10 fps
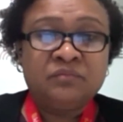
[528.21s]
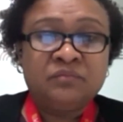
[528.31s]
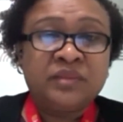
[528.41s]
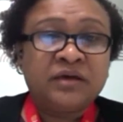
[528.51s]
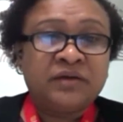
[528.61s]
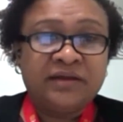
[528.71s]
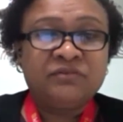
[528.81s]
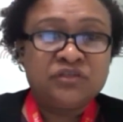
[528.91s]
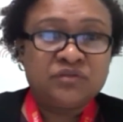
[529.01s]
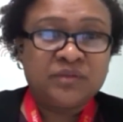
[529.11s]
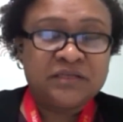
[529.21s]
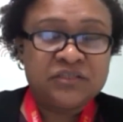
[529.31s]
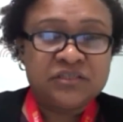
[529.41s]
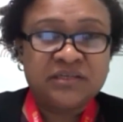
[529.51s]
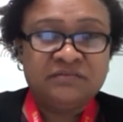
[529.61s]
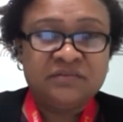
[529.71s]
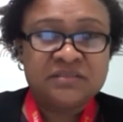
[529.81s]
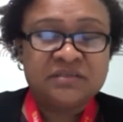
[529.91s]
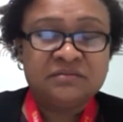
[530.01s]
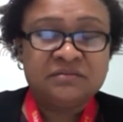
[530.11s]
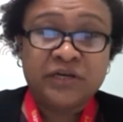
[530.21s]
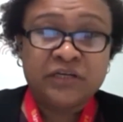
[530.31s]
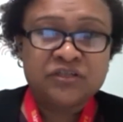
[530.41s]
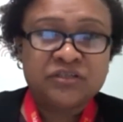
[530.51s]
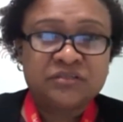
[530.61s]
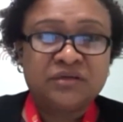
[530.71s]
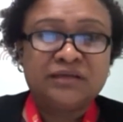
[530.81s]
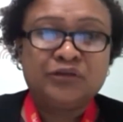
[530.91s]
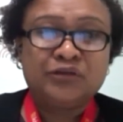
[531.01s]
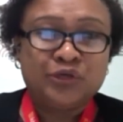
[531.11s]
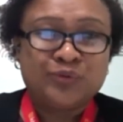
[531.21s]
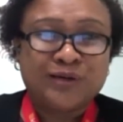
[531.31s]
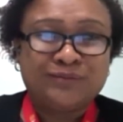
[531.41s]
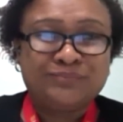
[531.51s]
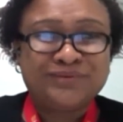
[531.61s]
without having to actually visit a branch and queue up.